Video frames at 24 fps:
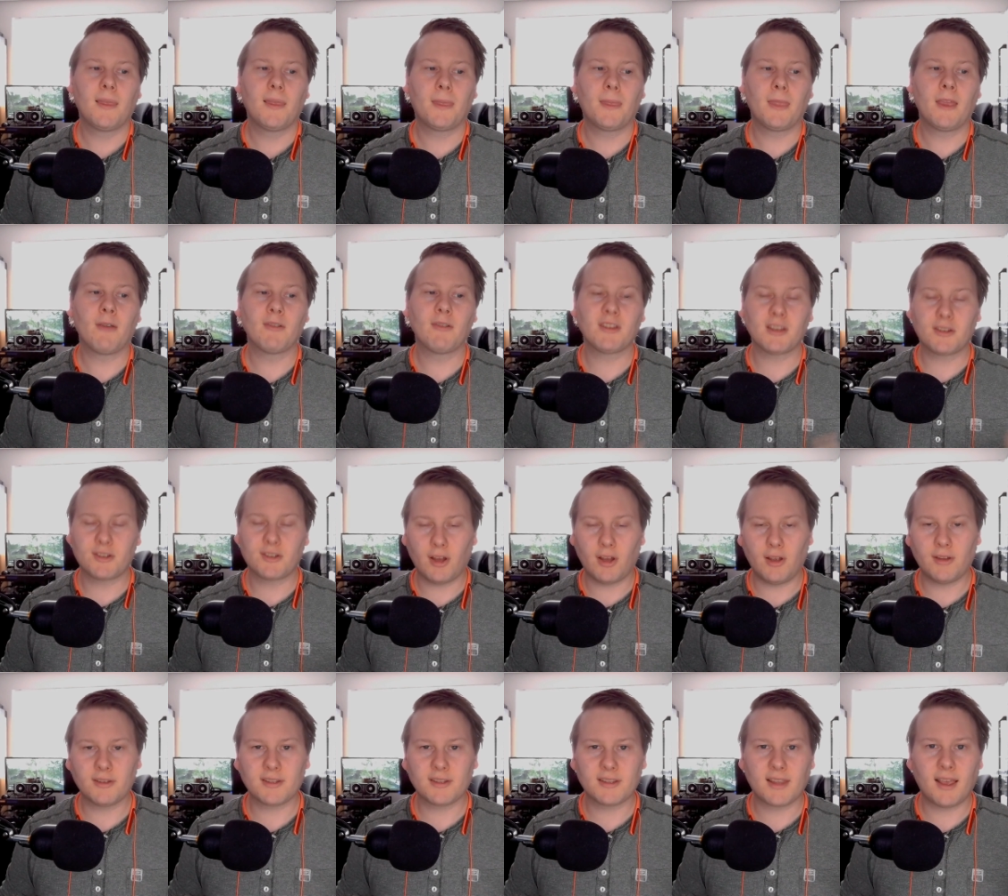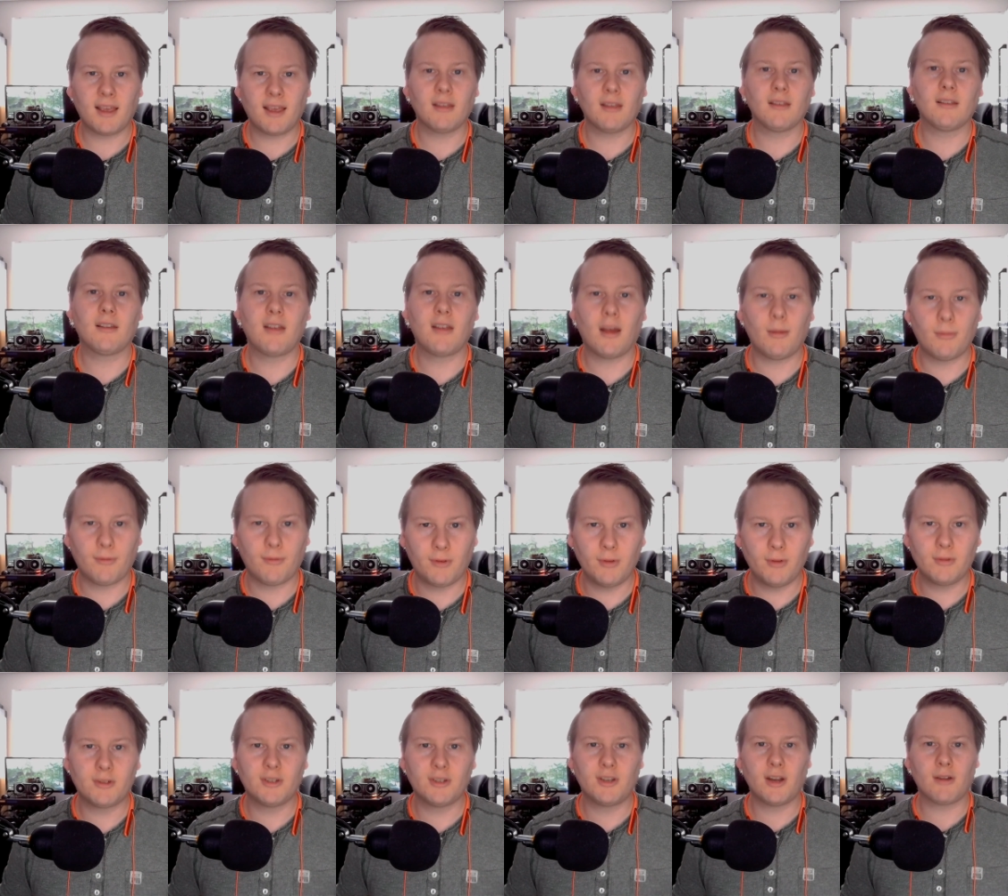There is a chance that come
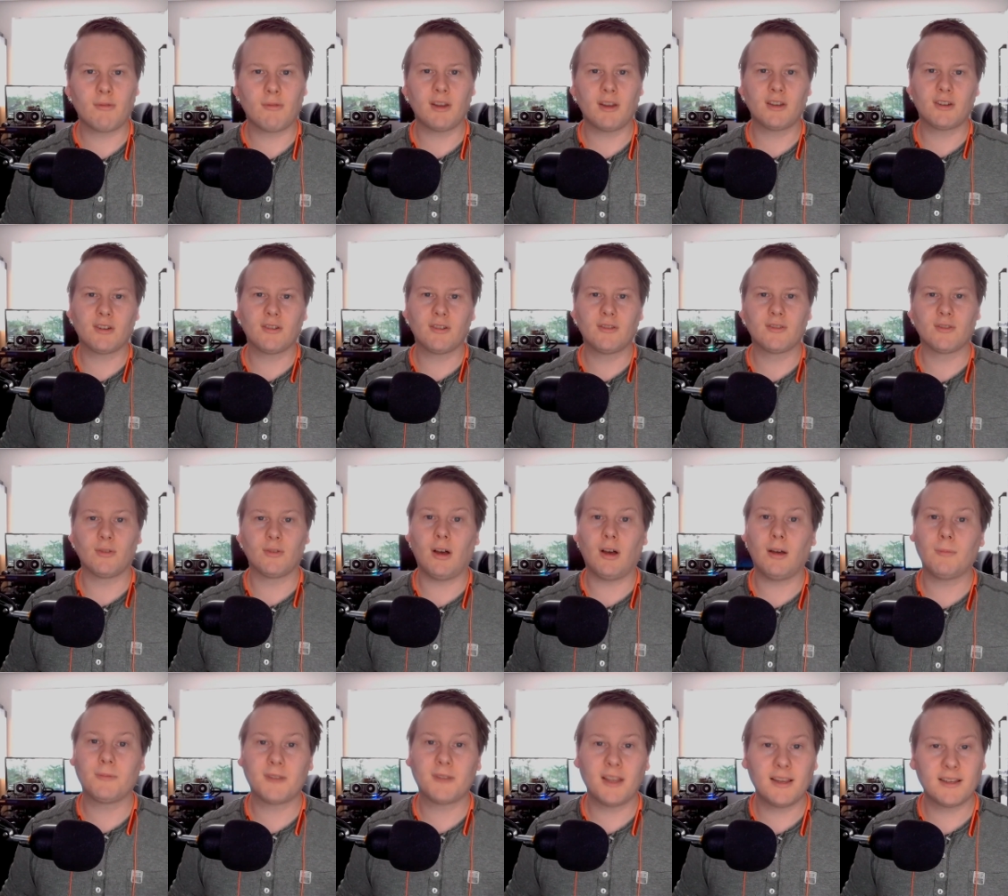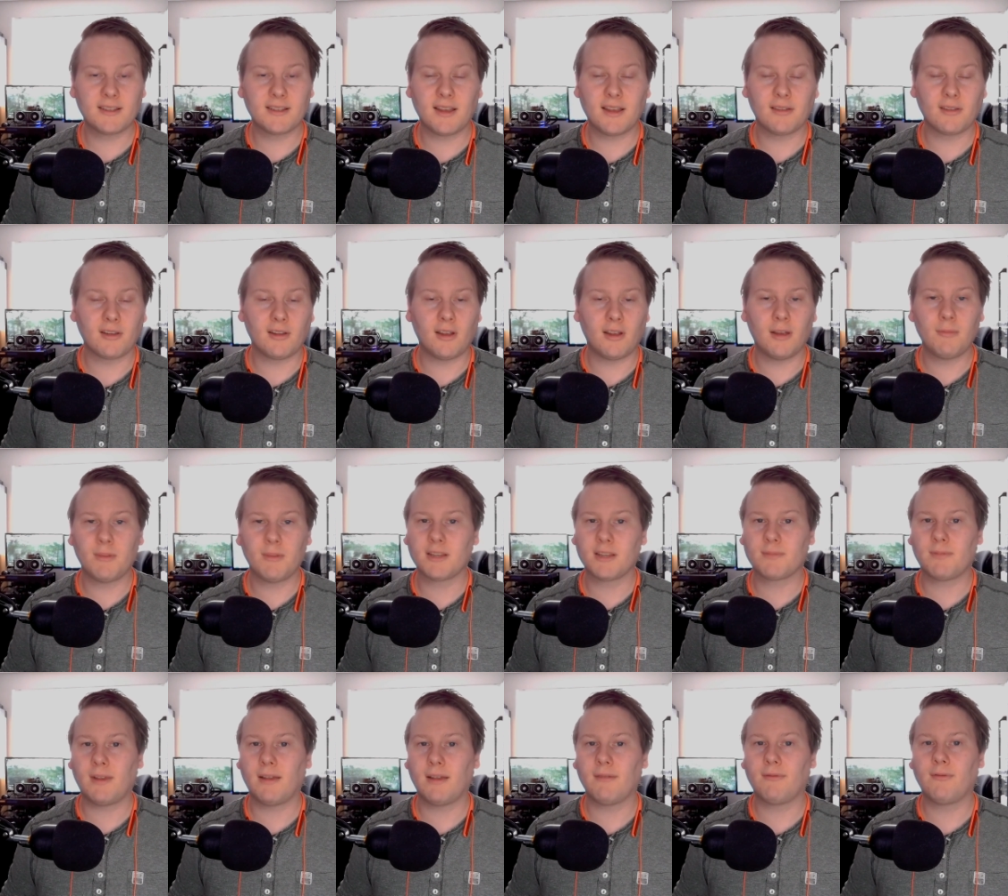future generations or updates down the line with
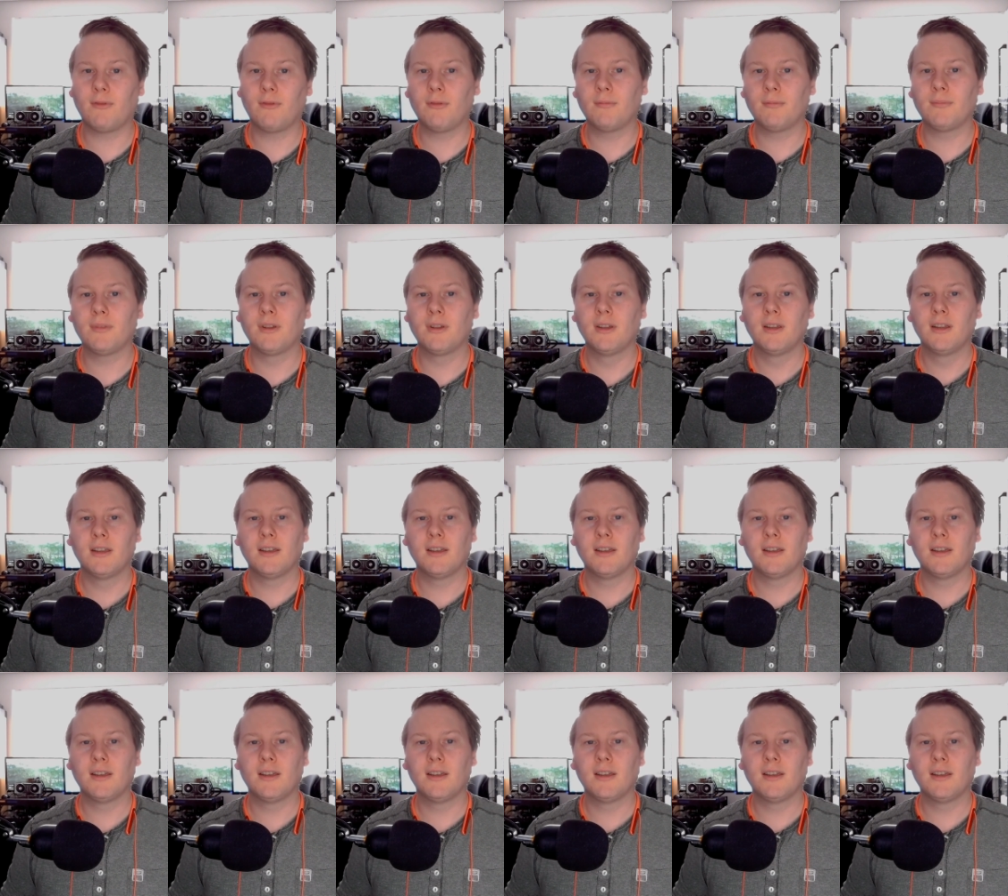this platform,